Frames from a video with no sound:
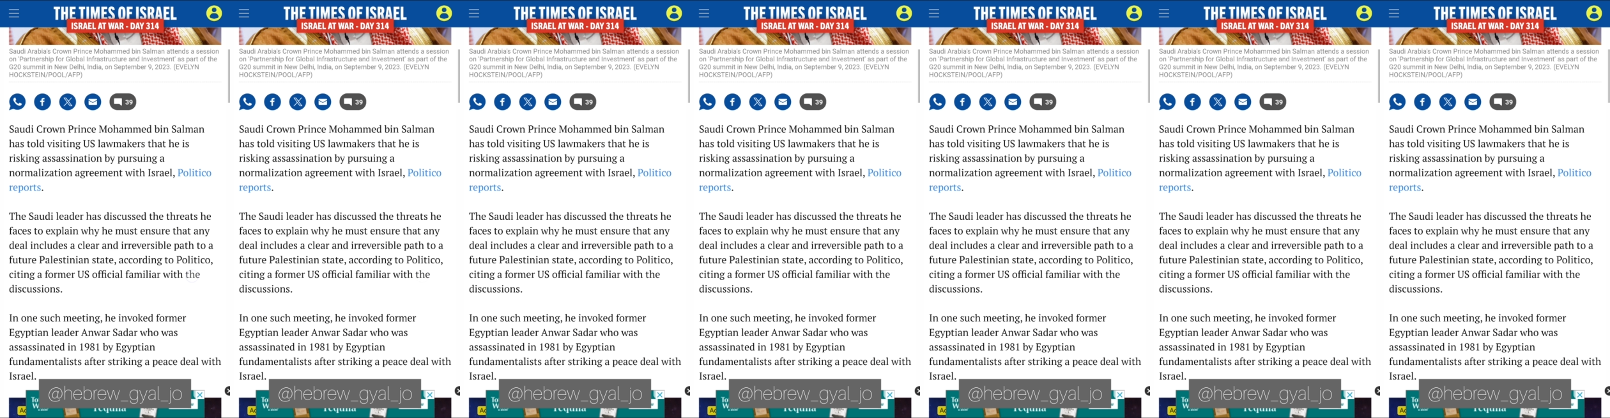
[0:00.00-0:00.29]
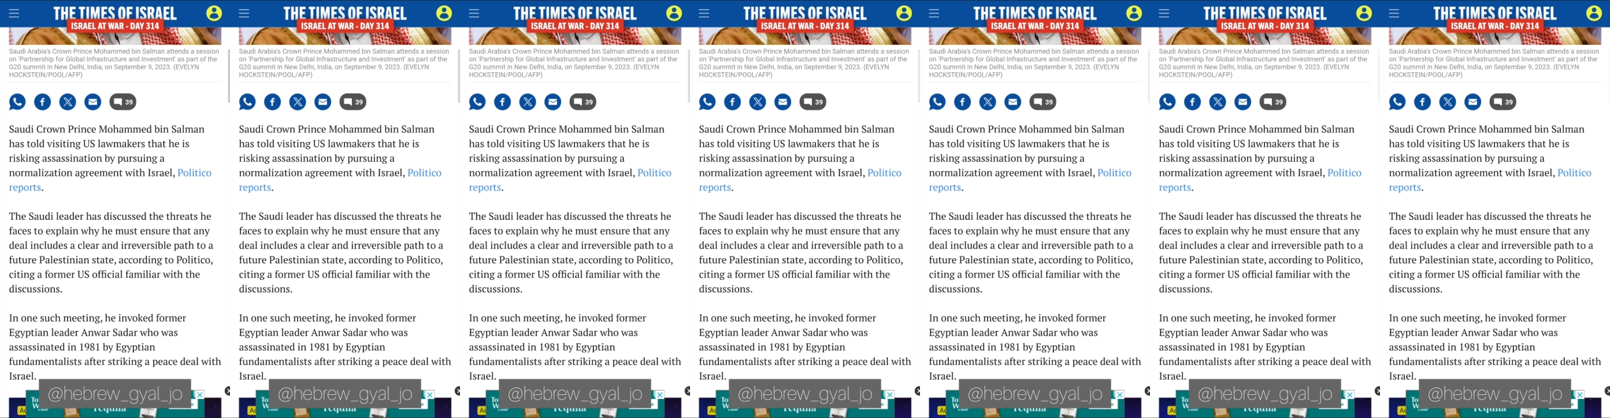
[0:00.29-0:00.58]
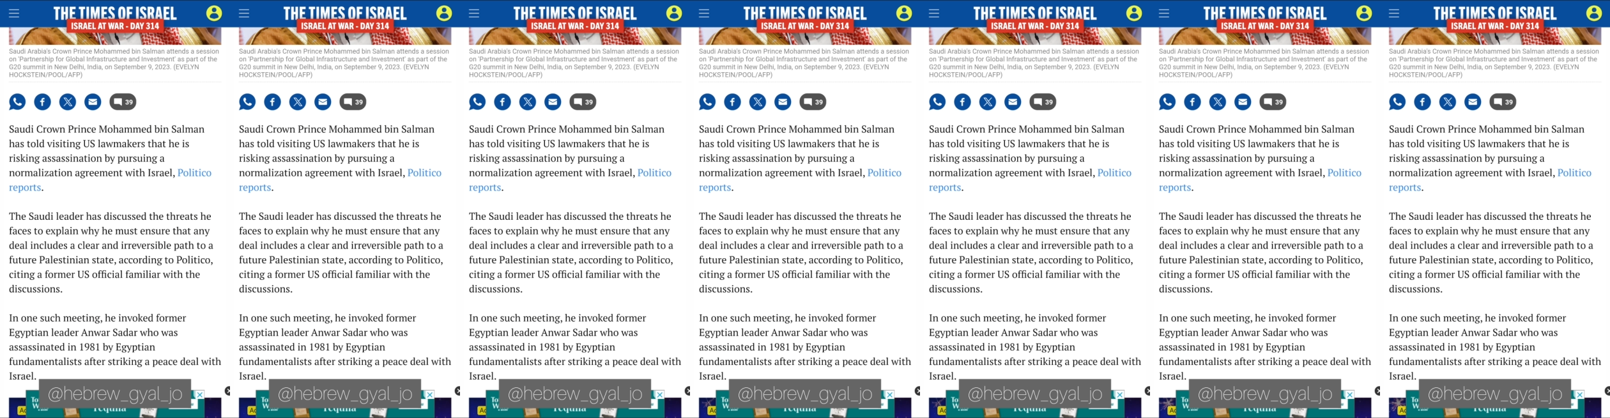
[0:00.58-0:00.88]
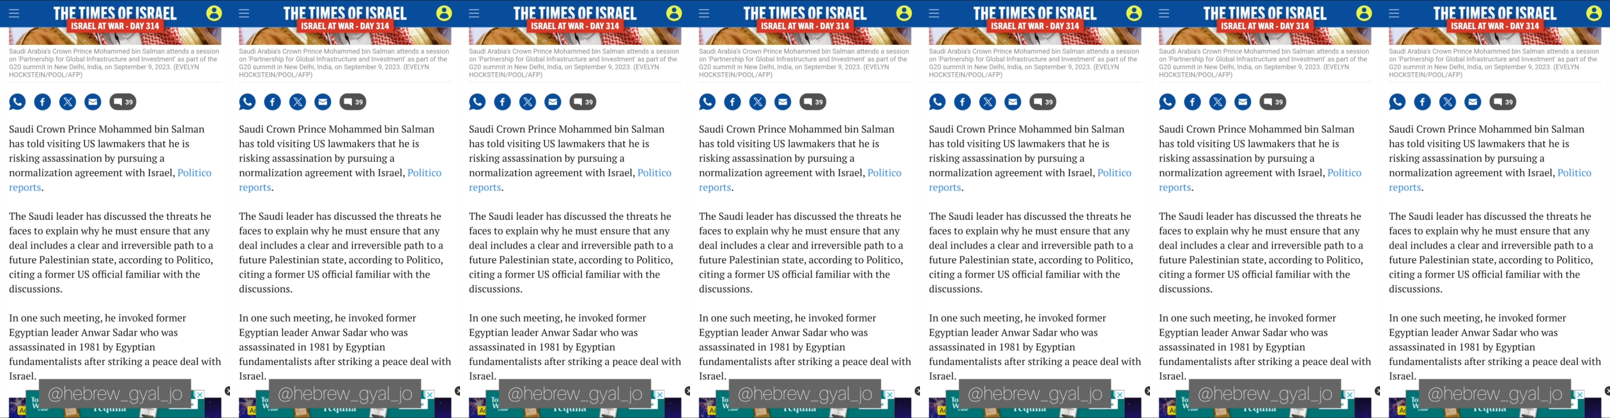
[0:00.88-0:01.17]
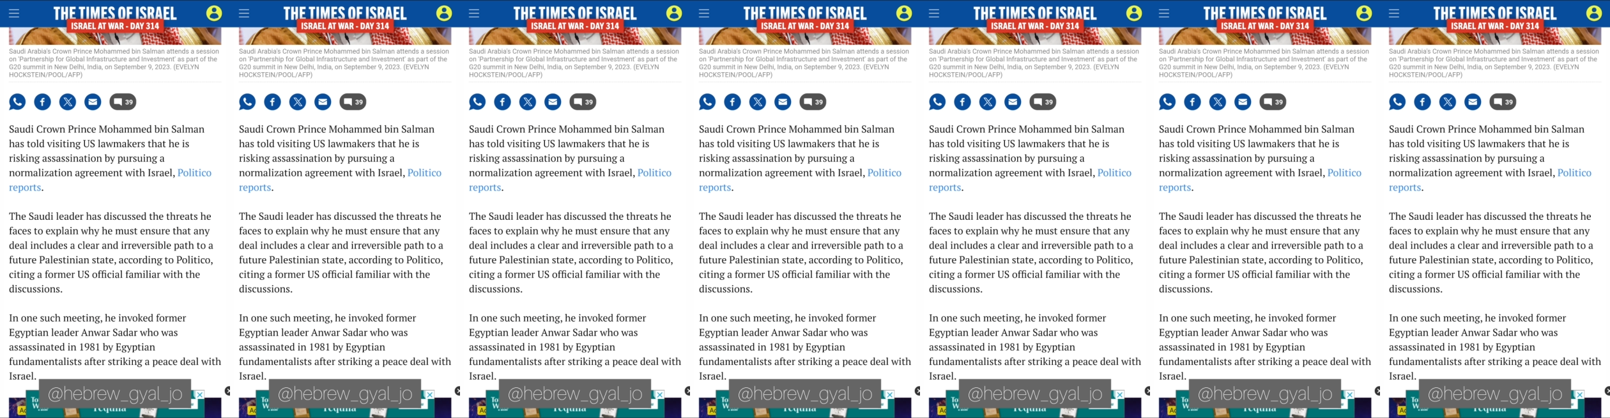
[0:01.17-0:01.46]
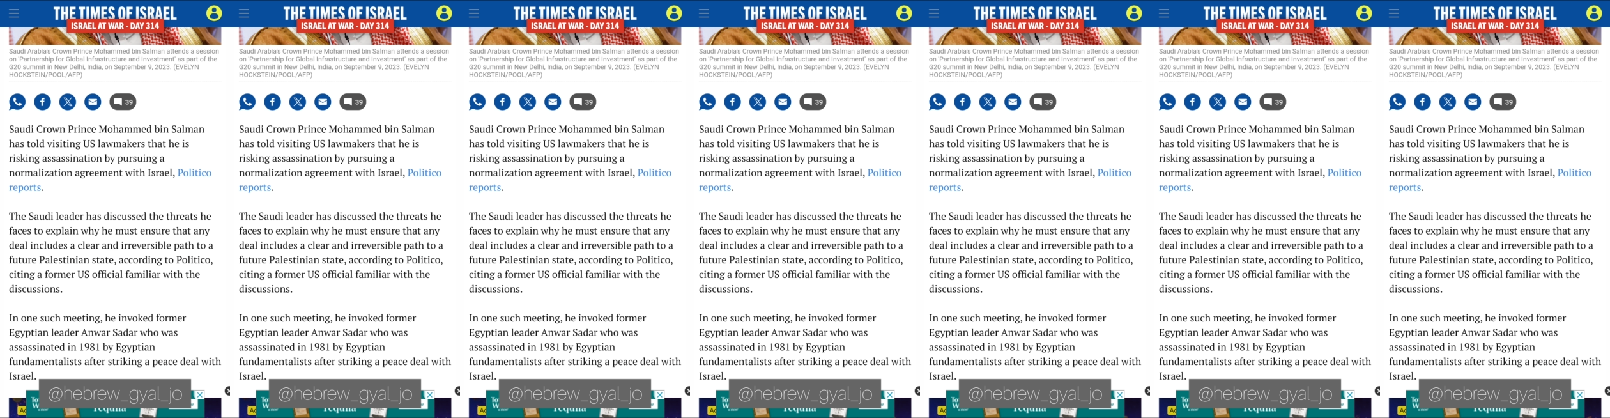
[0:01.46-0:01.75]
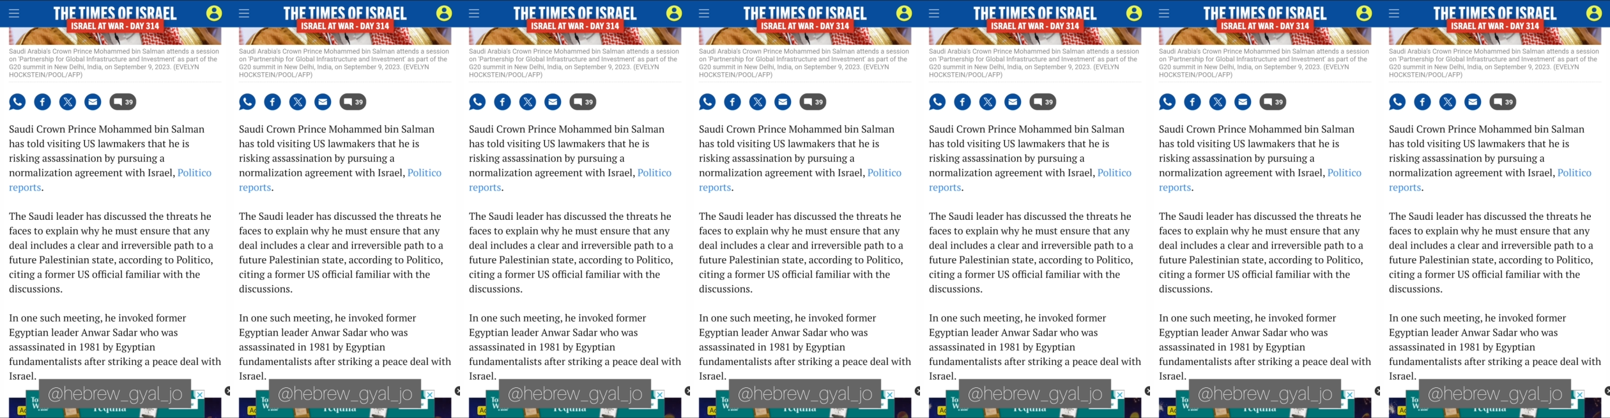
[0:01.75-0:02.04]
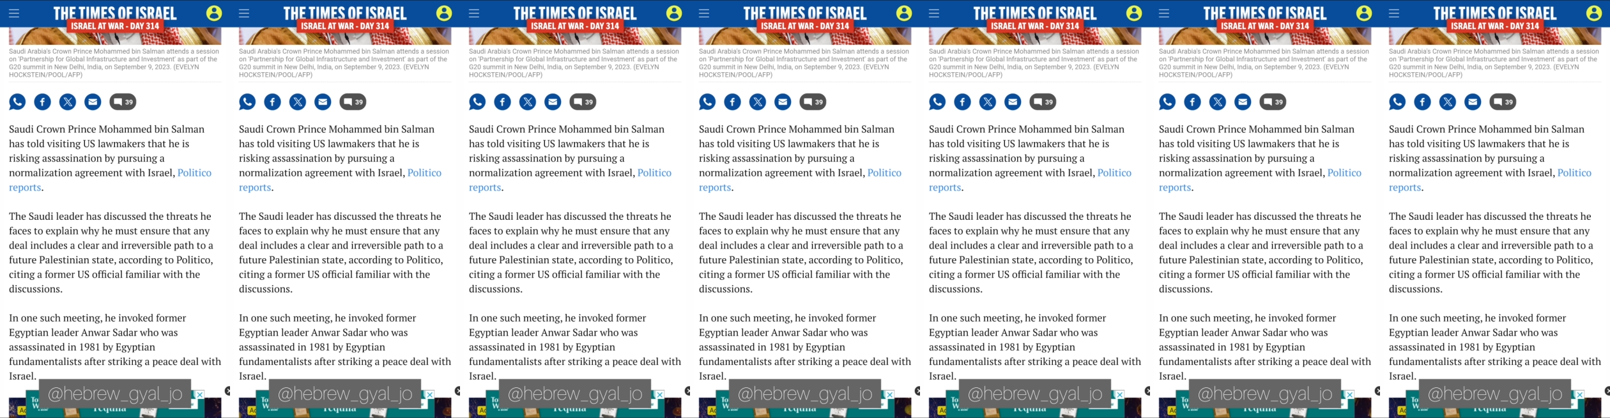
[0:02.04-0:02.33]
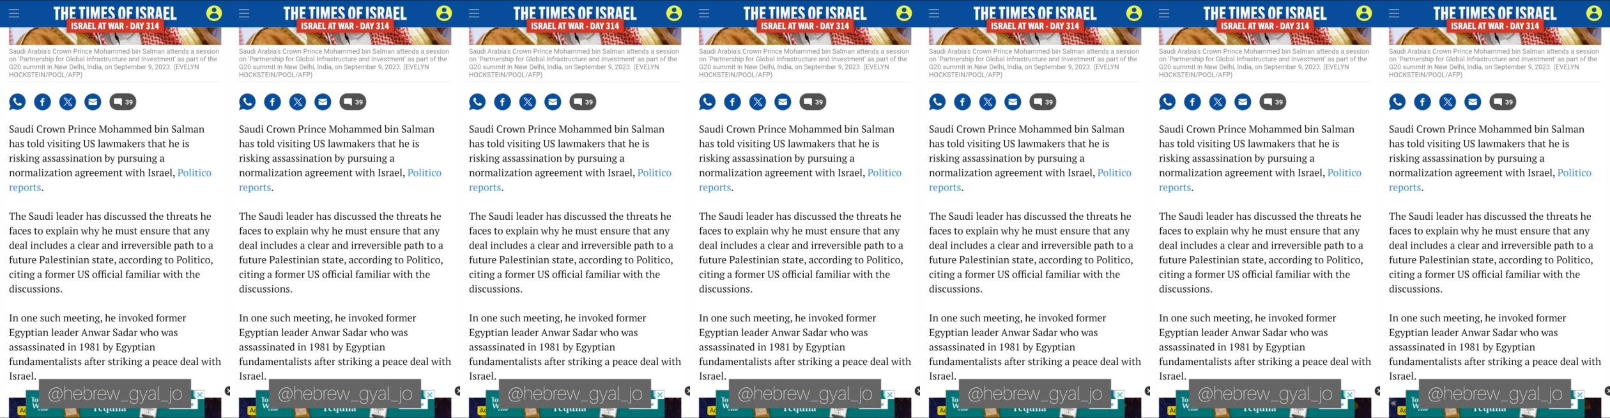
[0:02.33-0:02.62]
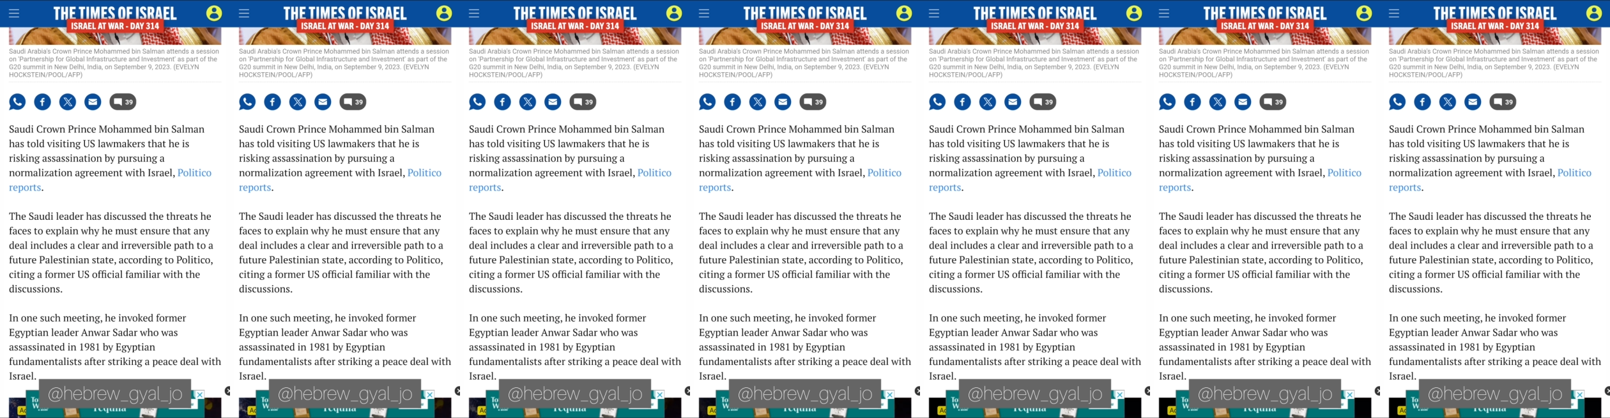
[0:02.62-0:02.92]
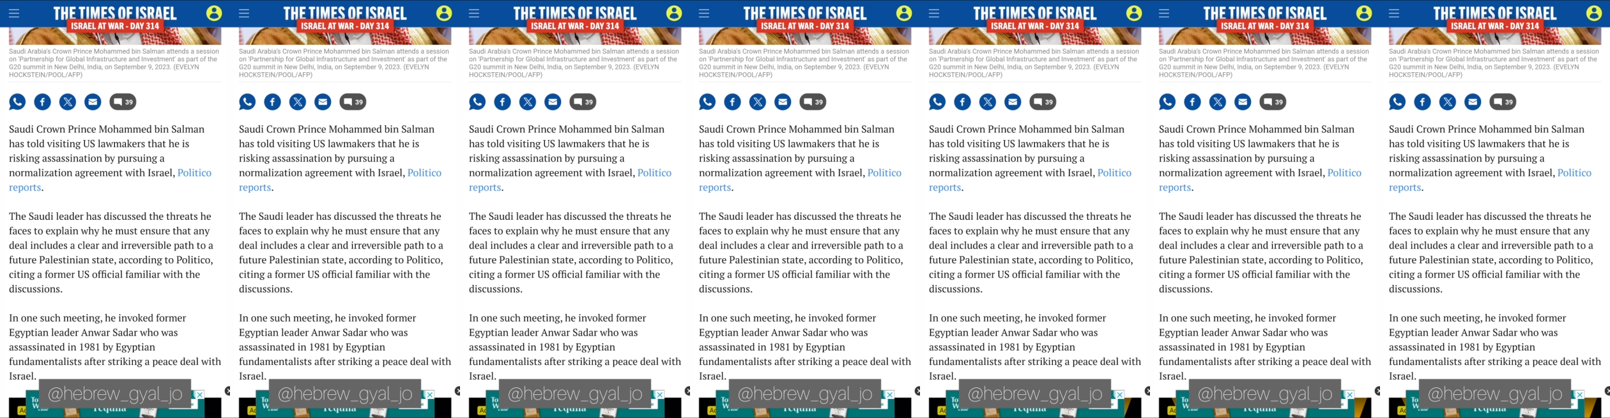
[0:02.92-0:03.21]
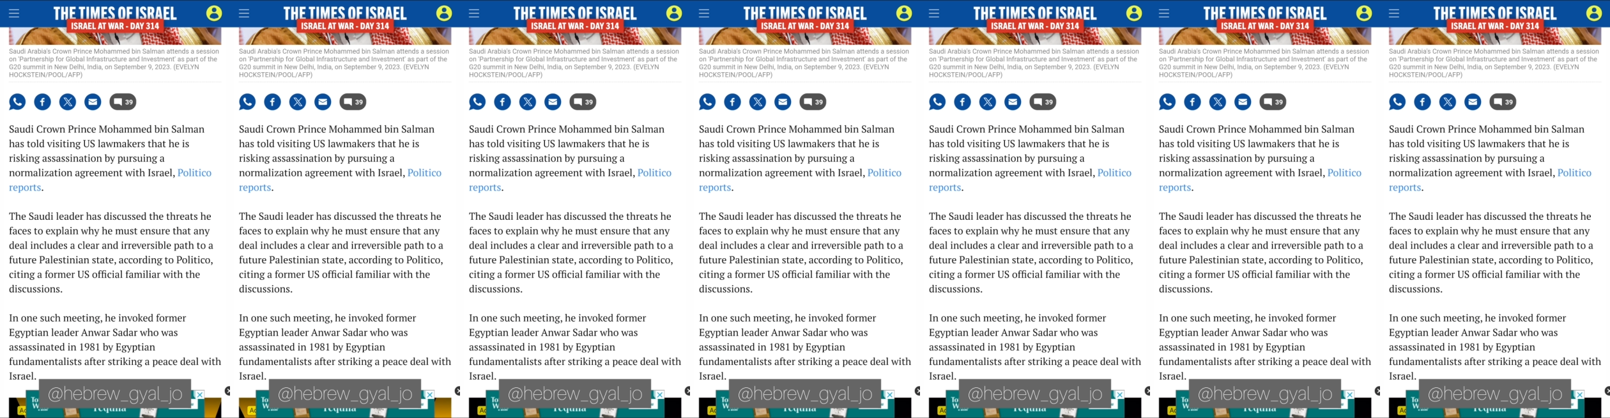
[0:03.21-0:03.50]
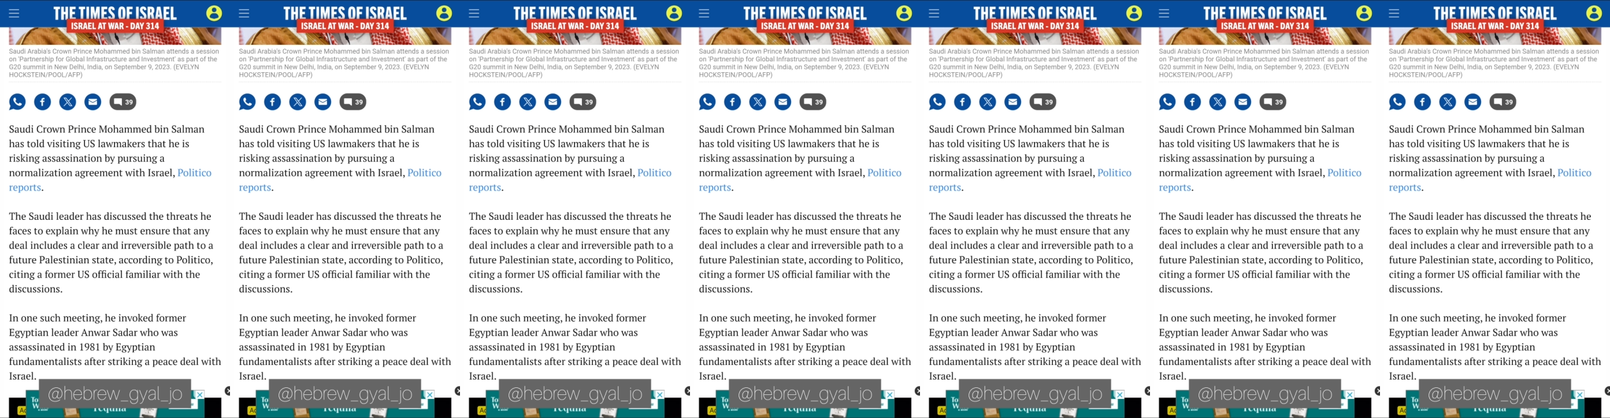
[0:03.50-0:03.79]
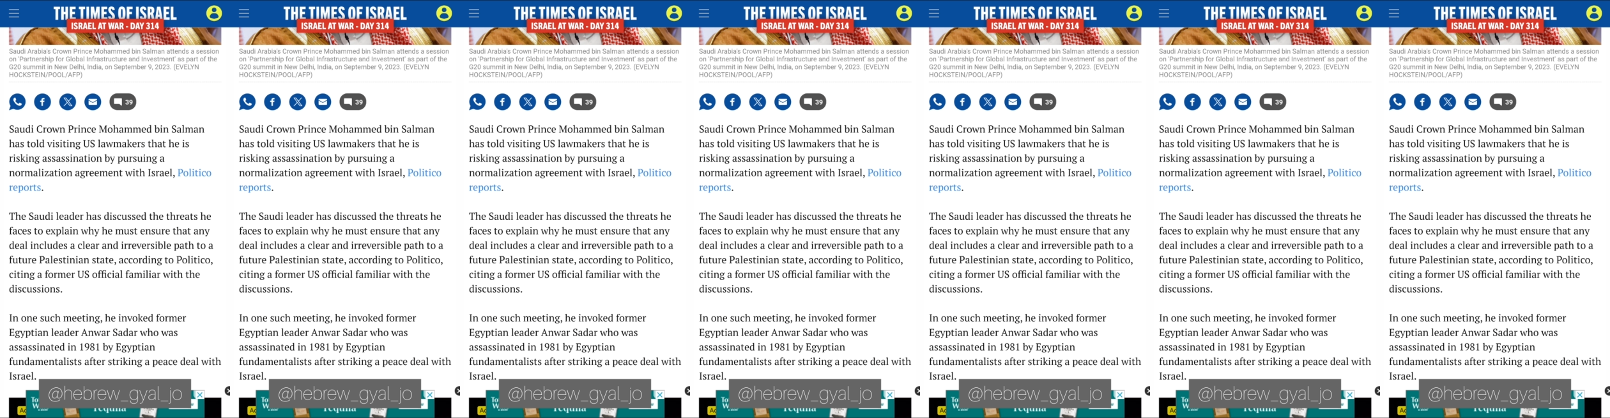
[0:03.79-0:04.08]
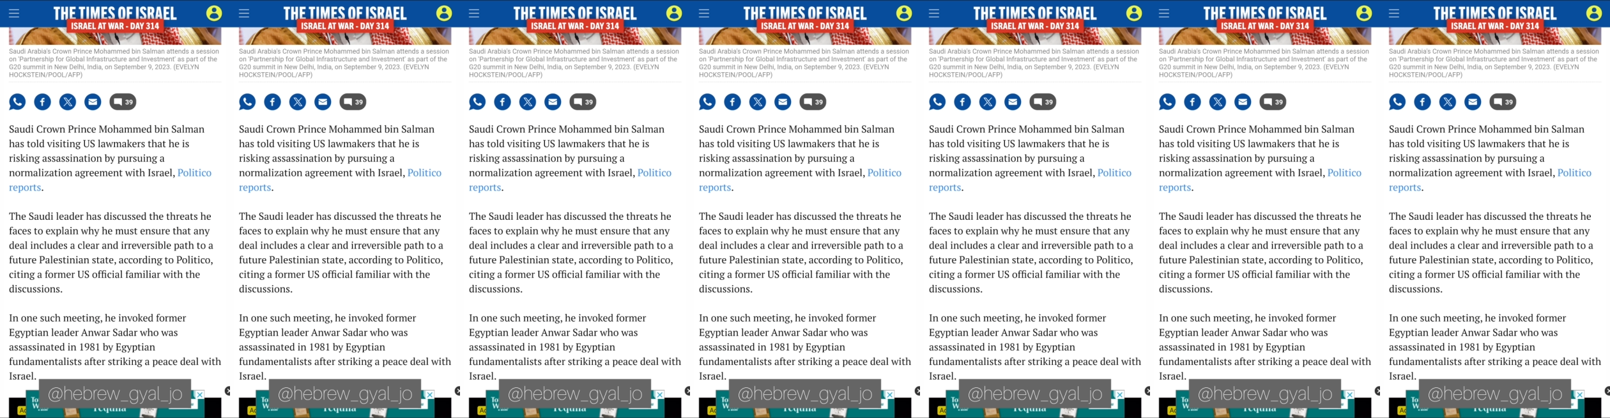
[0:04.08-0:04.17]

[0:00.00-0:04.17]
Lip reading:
[unreadable: no face in view]